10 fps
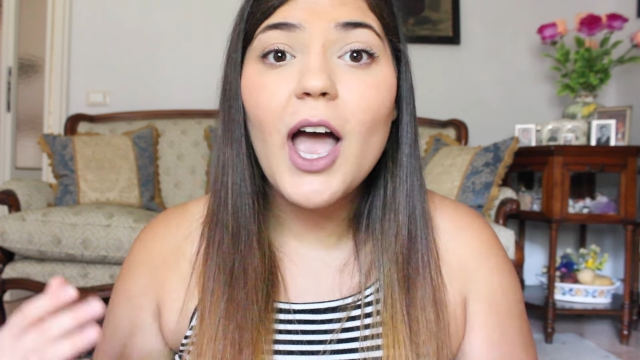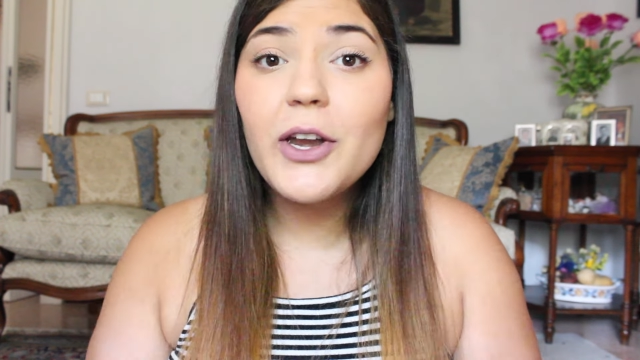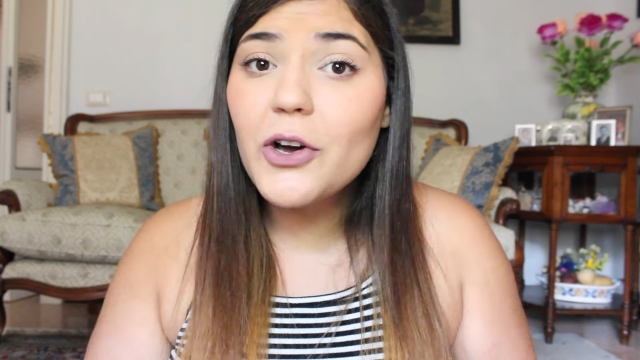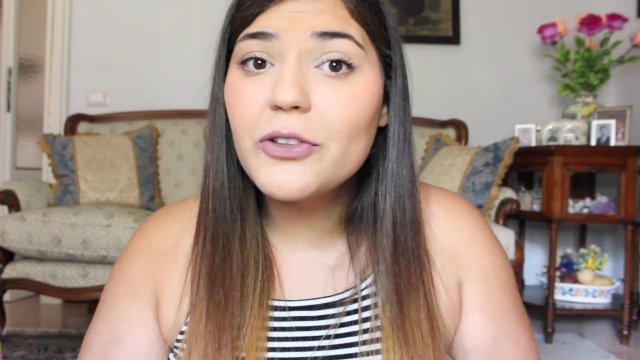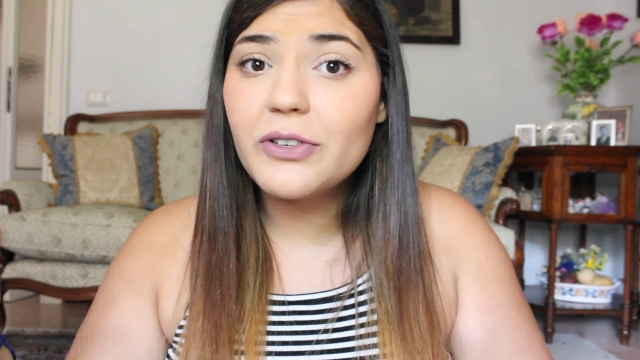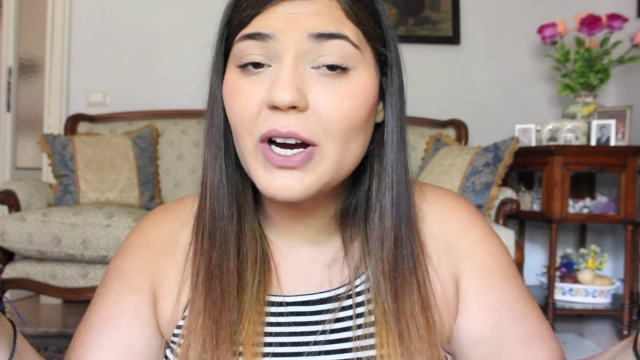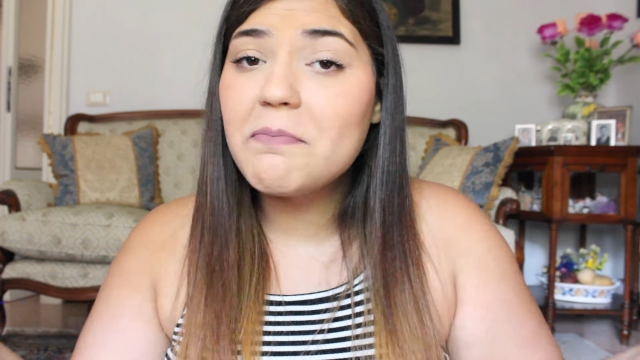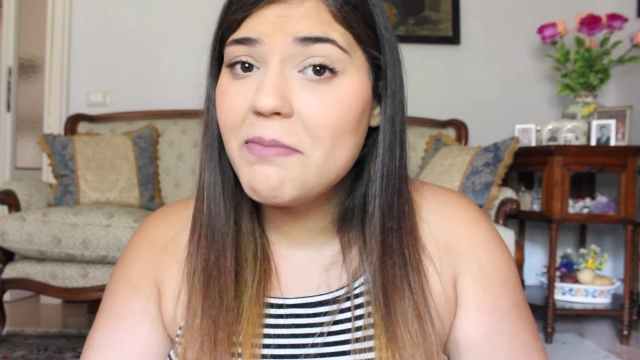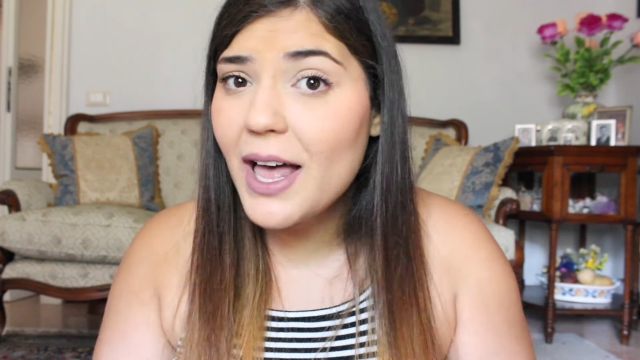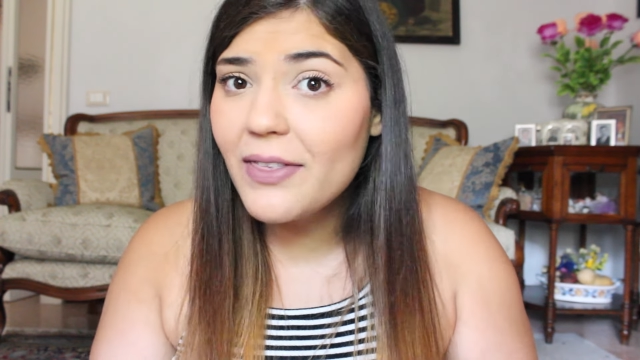I know there
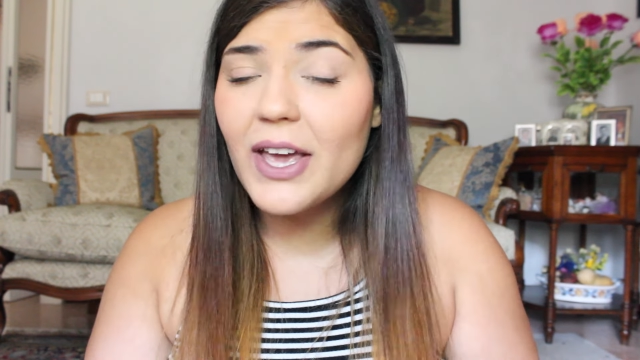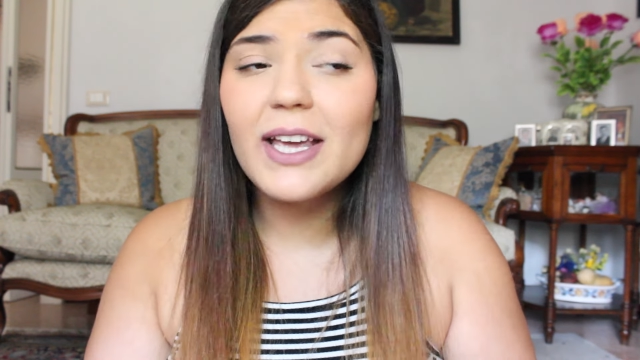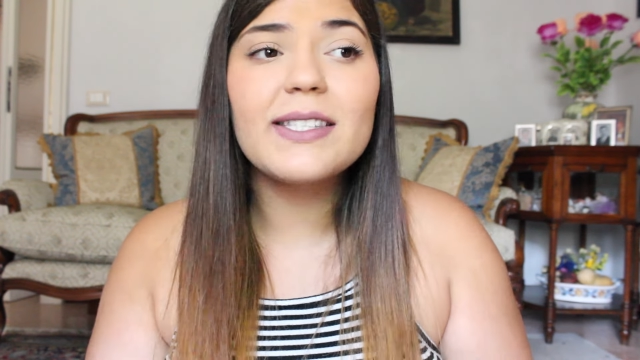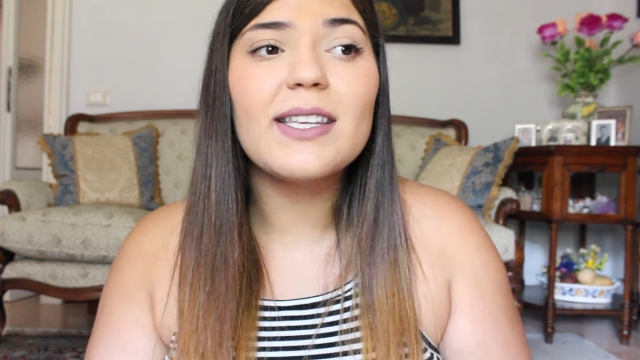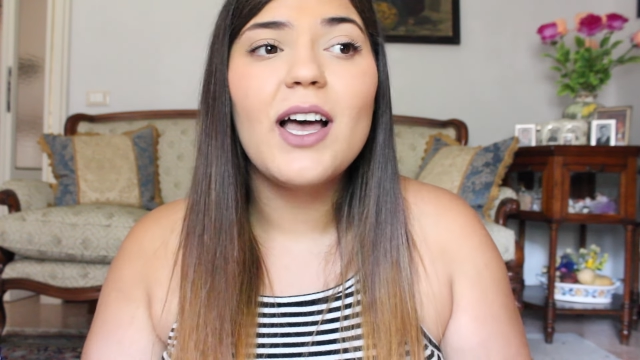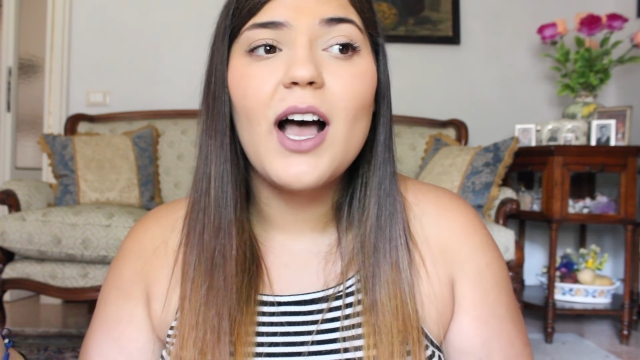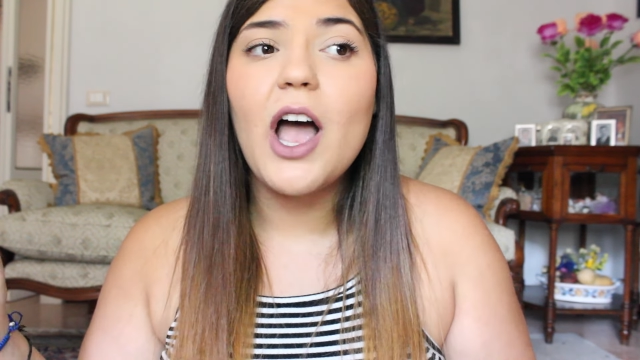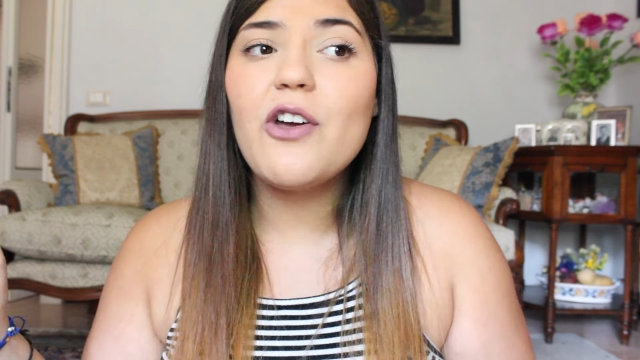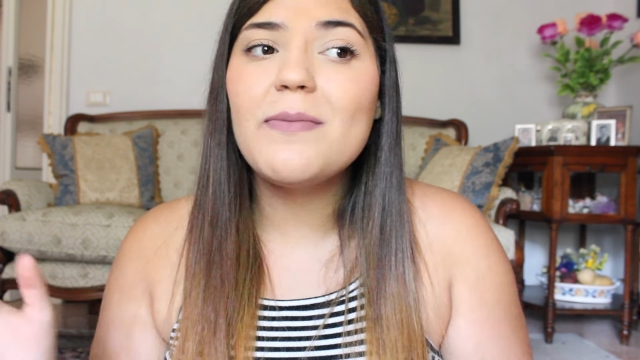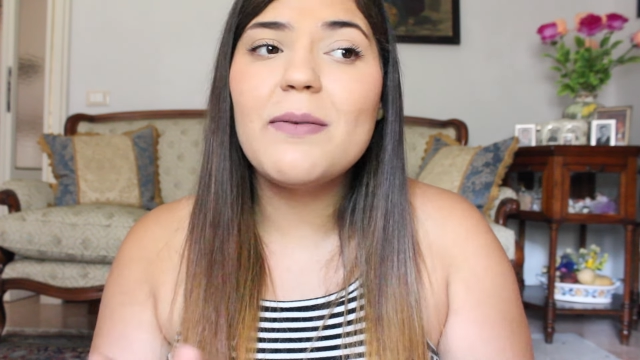are bad days
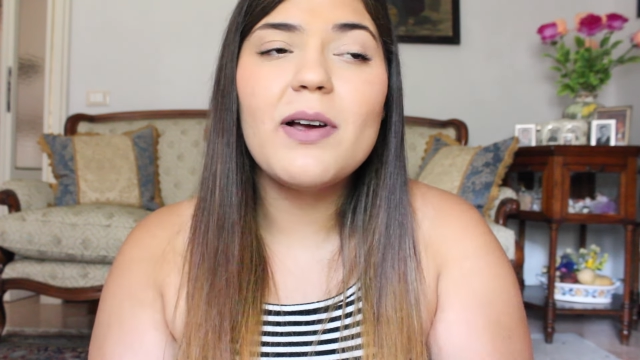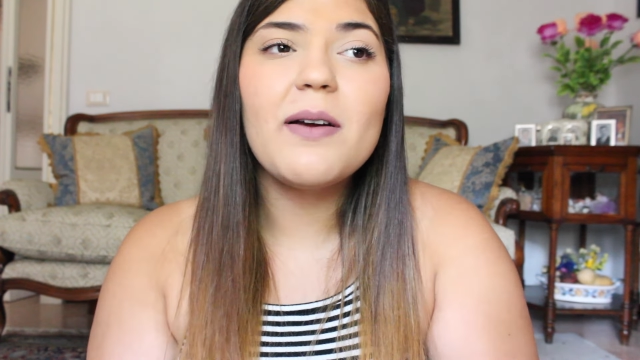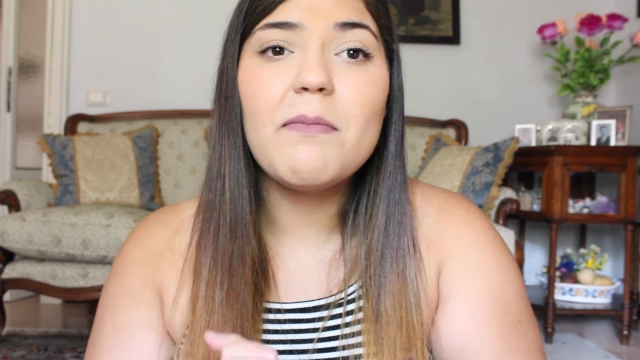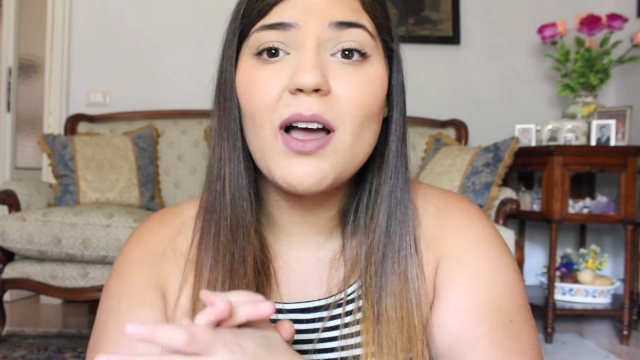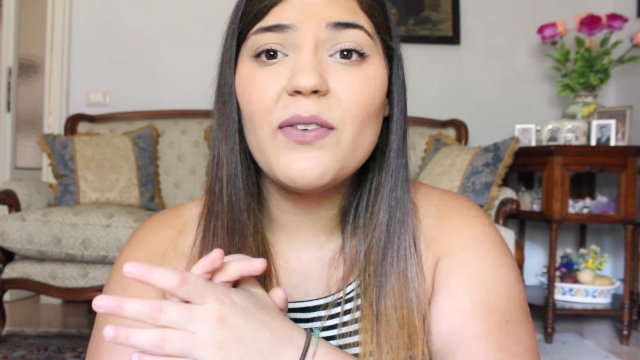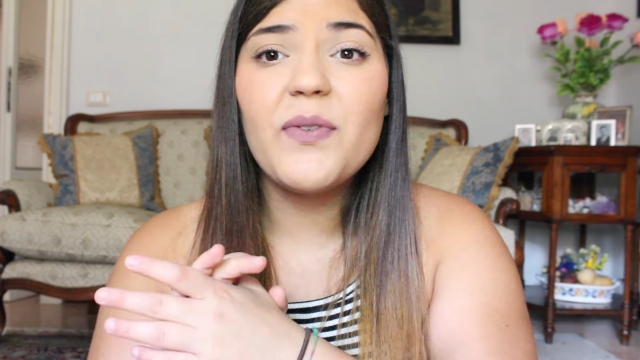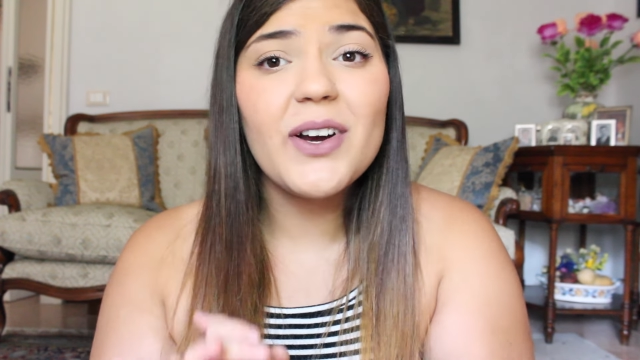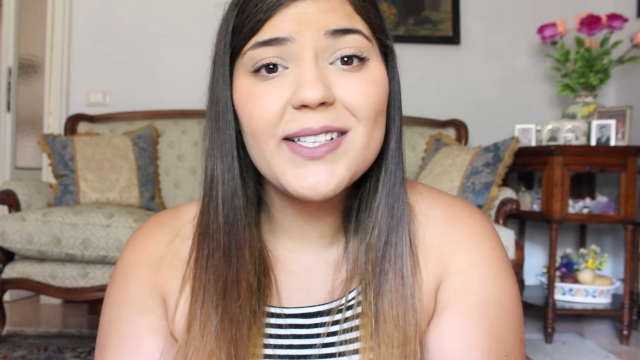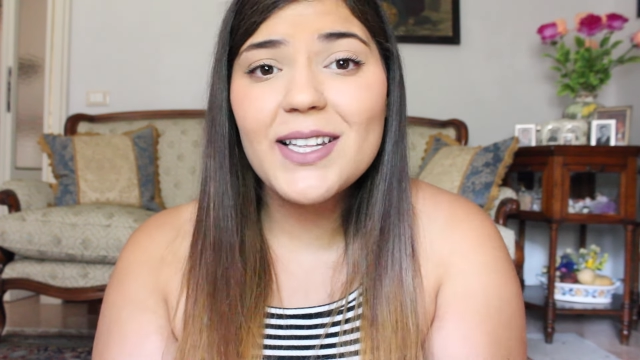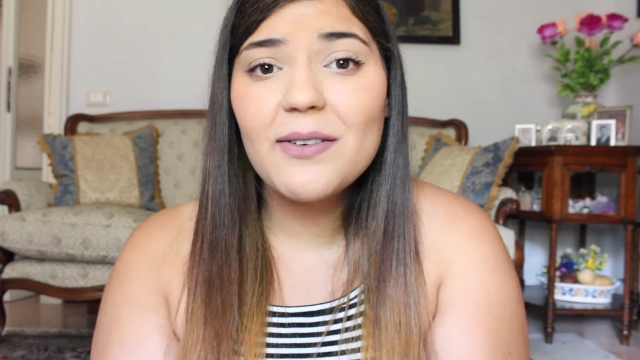I remember my
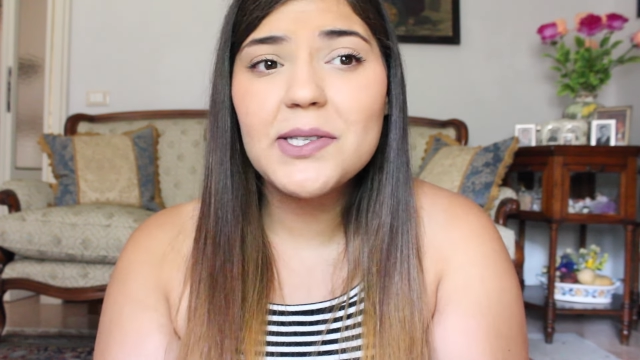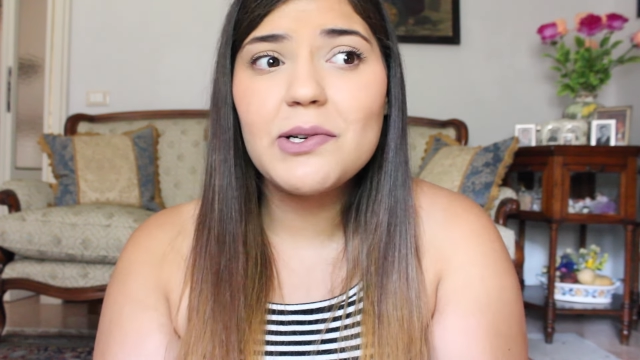first day of